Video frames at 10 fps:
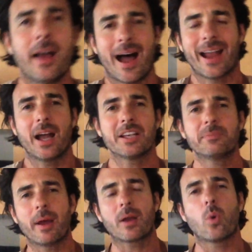Hi
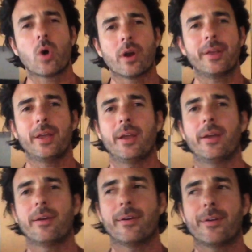guys, Mike Ward
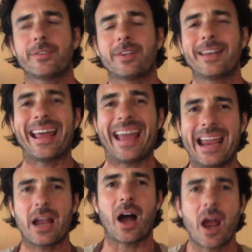here.
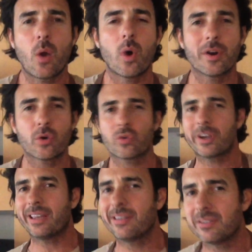Today I want to
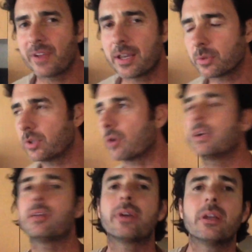reinvent, well not
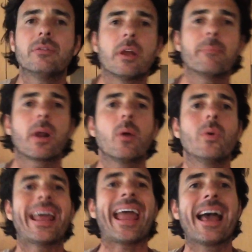really reinvent, but I
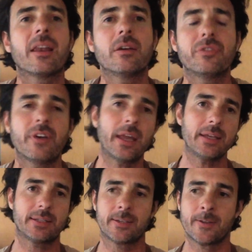want to
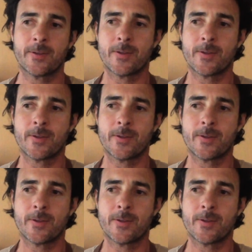elevate